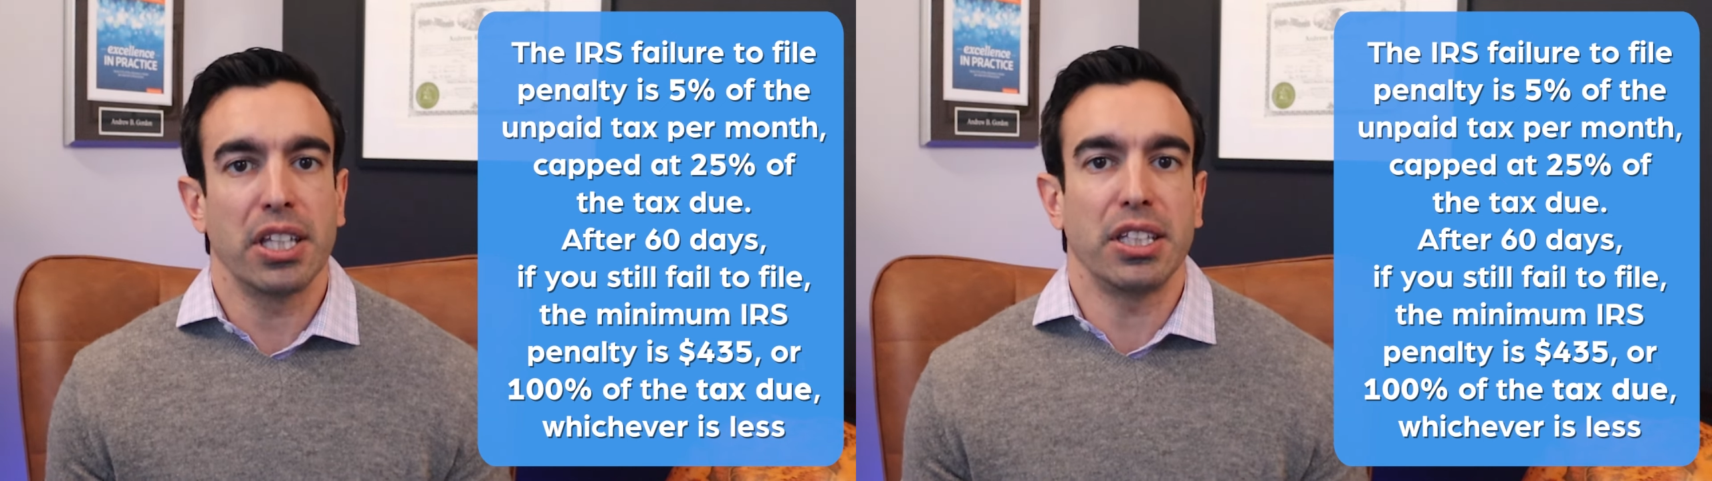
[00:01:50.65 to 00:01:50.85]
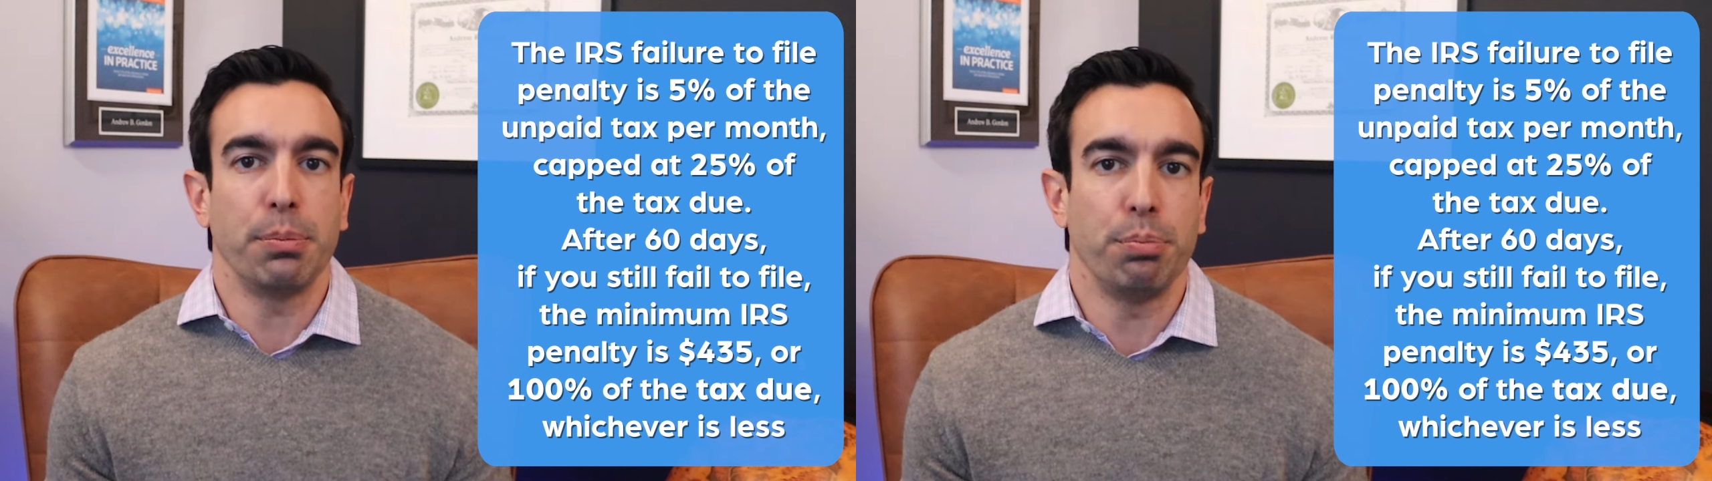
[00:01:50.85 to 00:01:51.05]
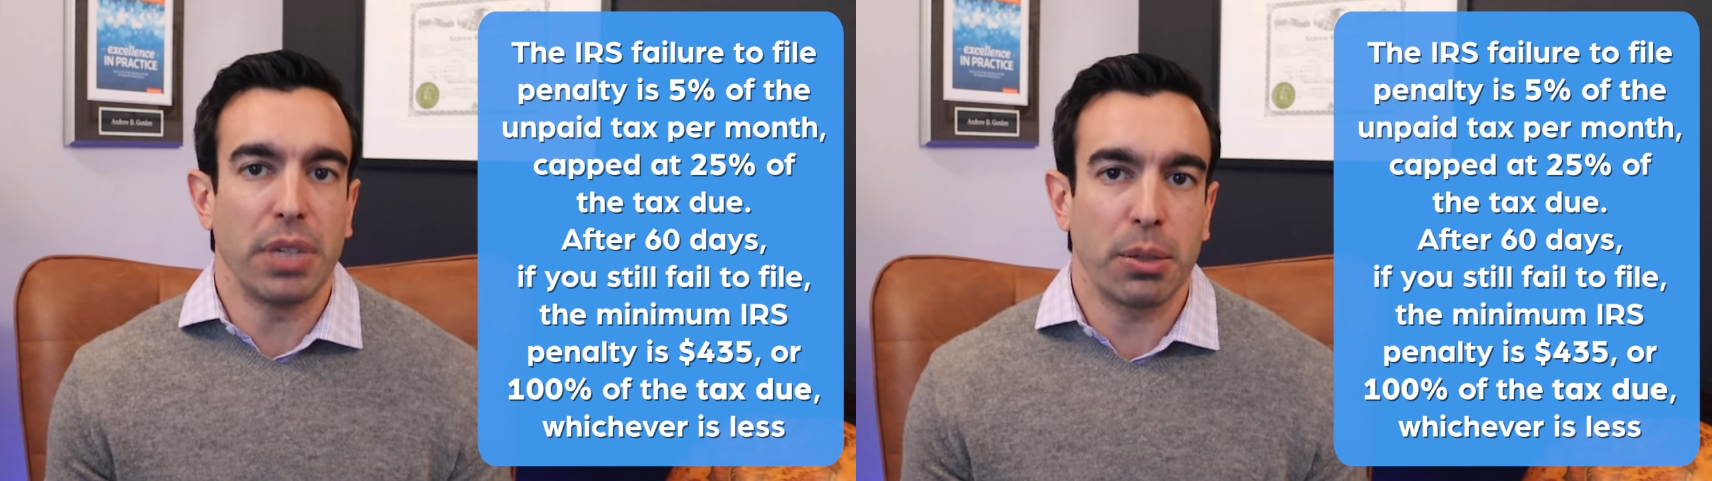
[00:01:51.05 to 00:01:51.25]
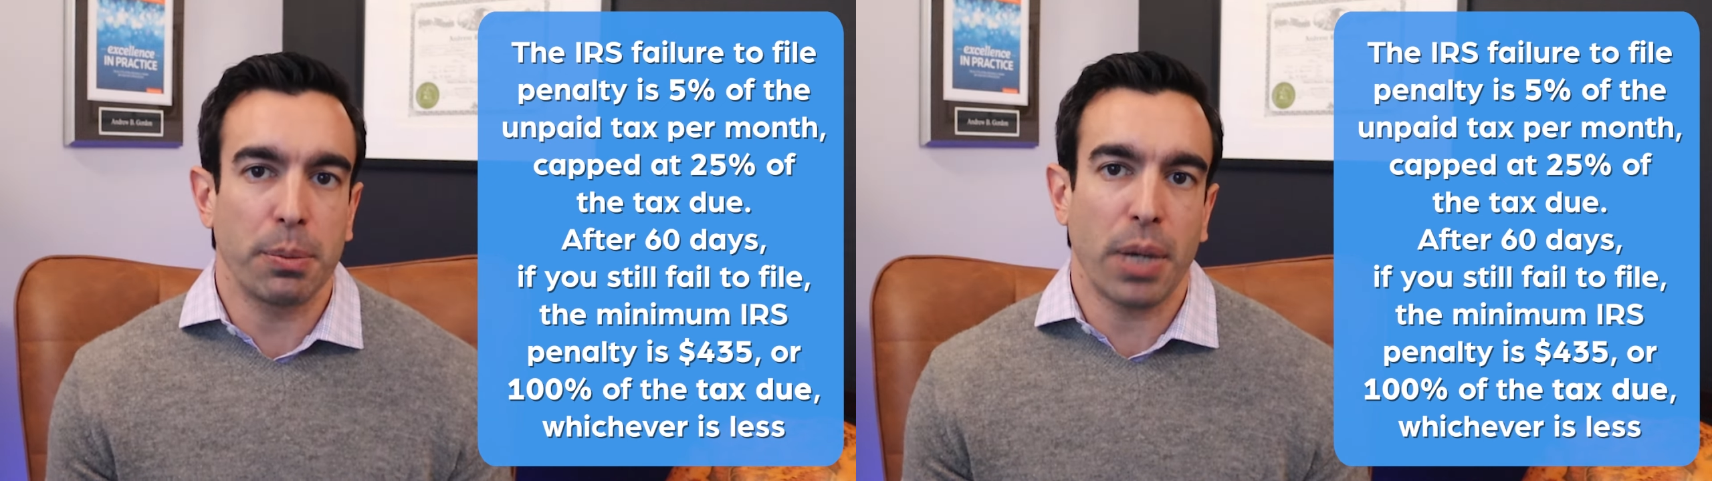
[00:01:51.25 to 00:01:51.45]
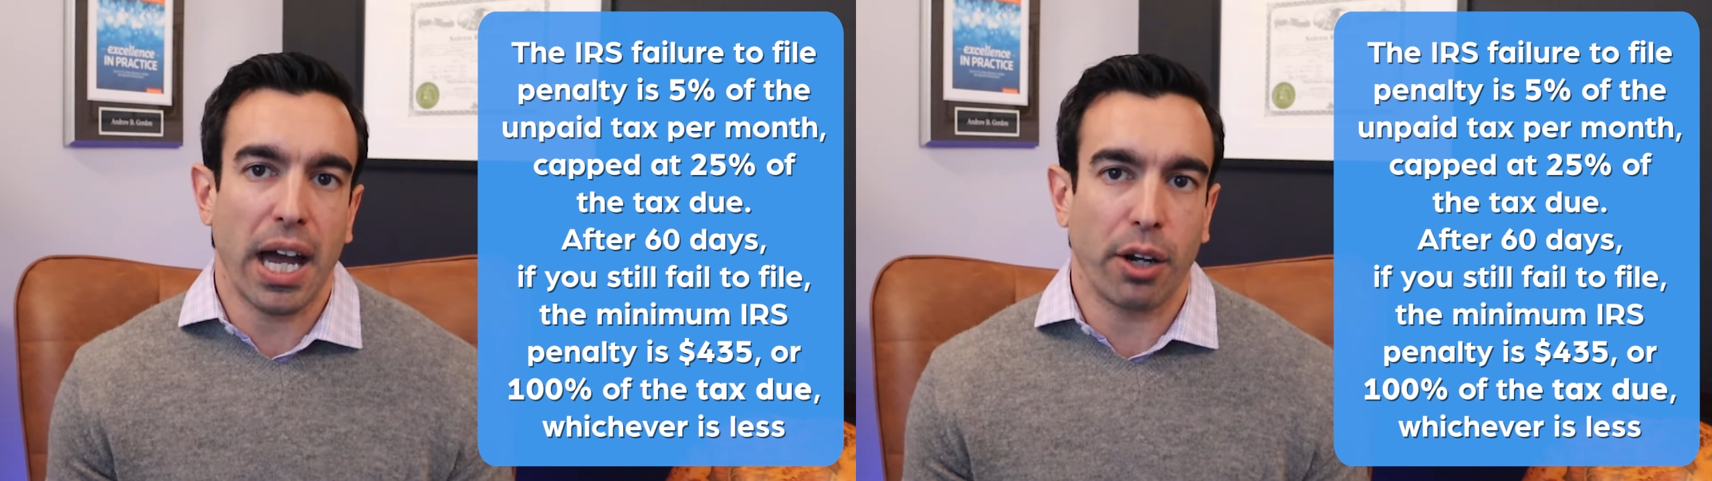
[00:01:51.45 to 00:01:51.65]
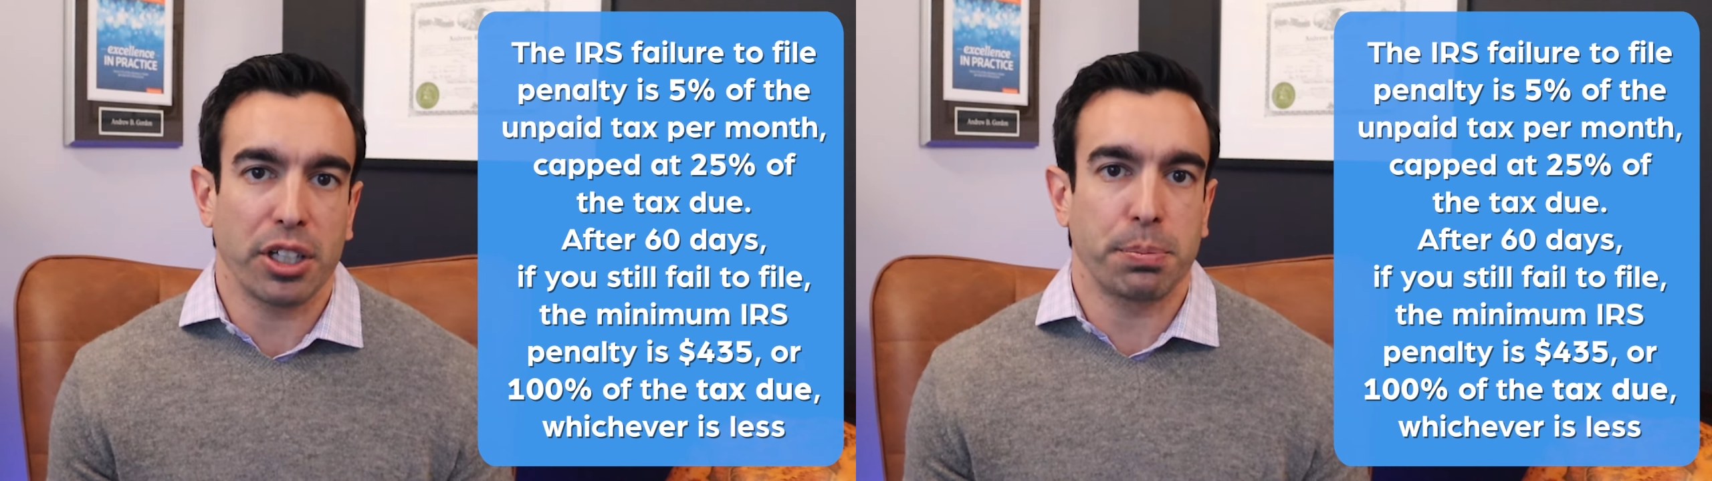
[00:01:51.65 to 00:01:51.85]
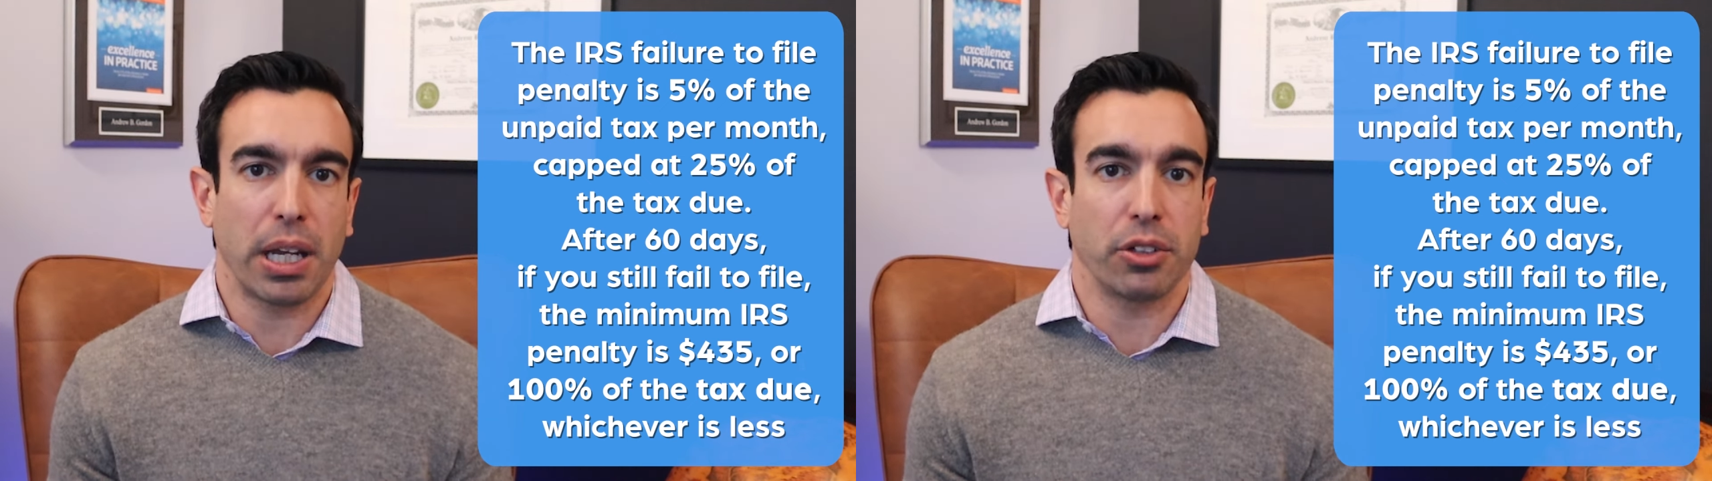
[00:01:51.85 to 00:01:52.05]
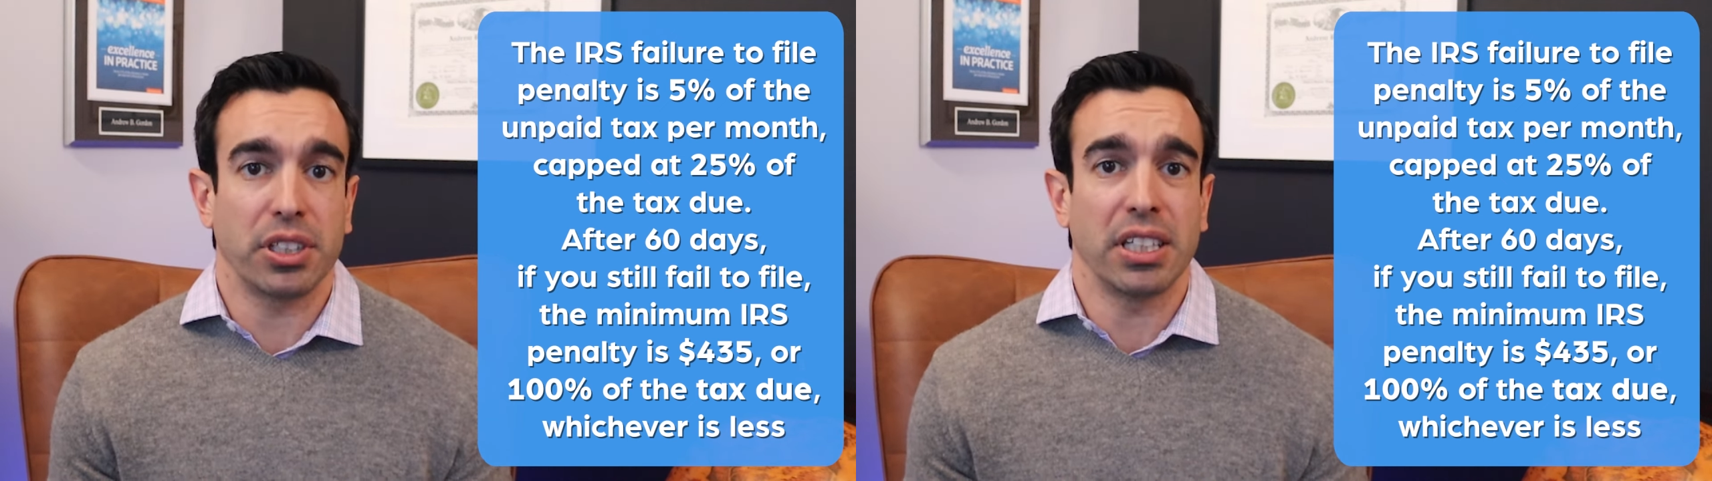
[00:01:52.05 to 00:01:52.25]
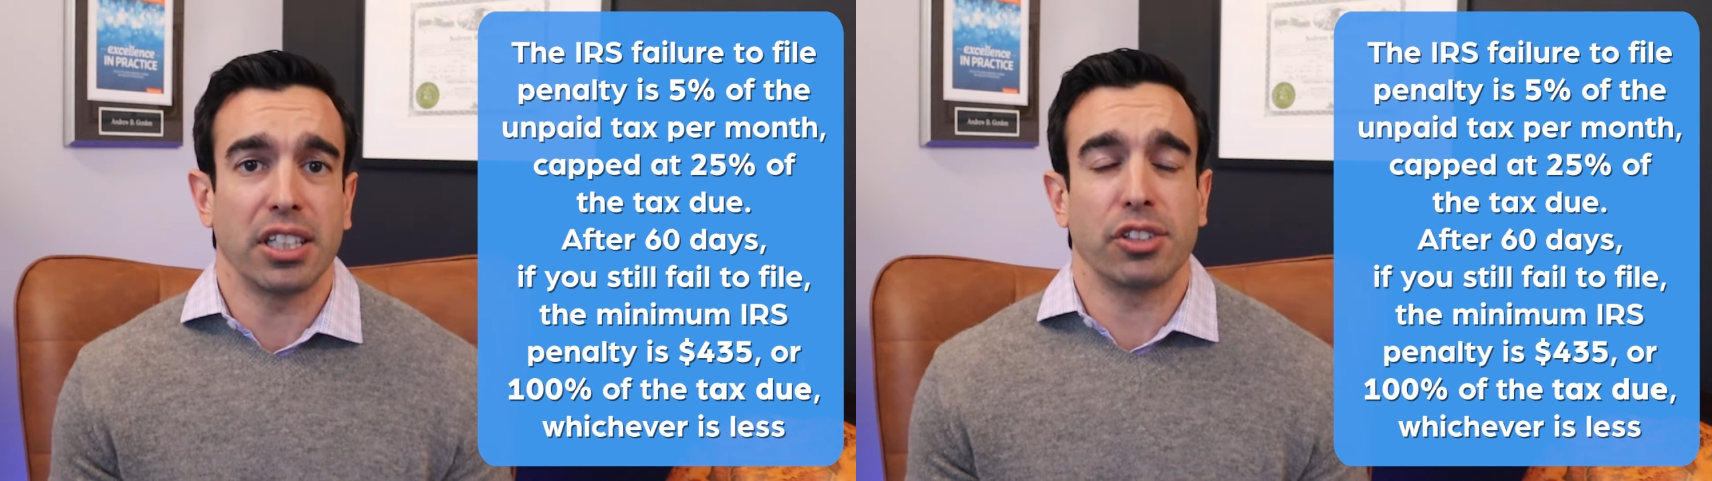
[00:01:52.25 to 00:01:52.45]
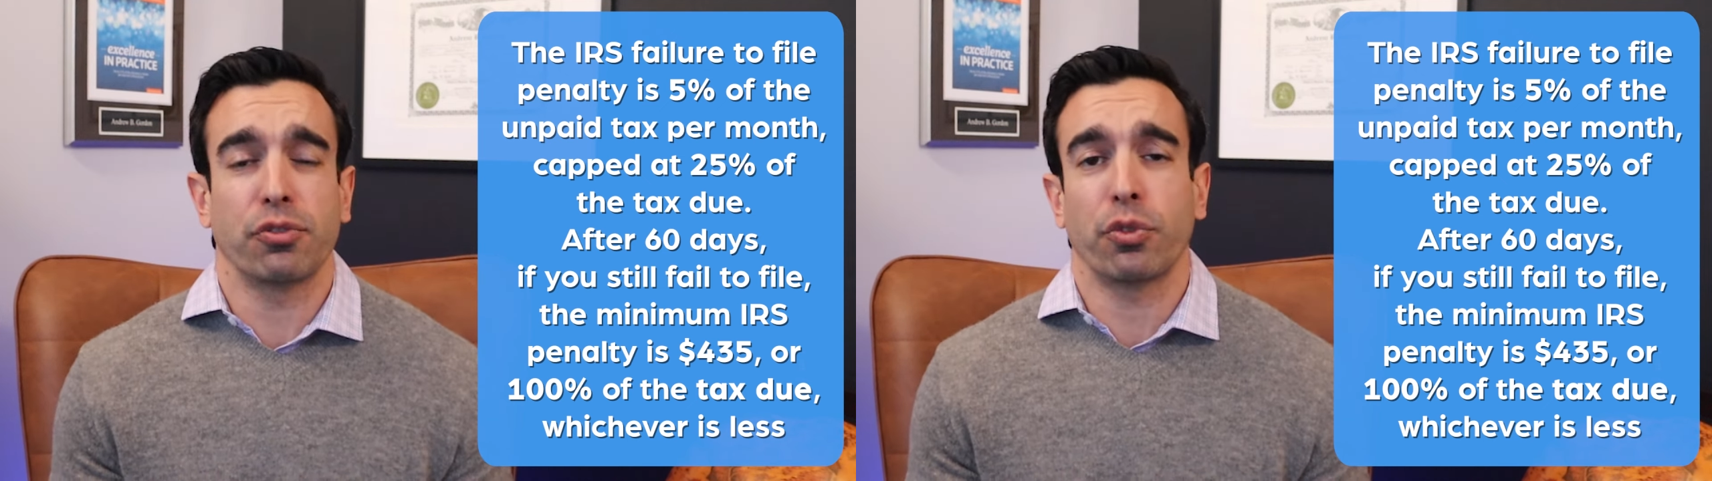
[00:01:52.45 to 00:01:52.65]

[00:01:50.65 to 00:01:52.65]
the minimum IRS penalty is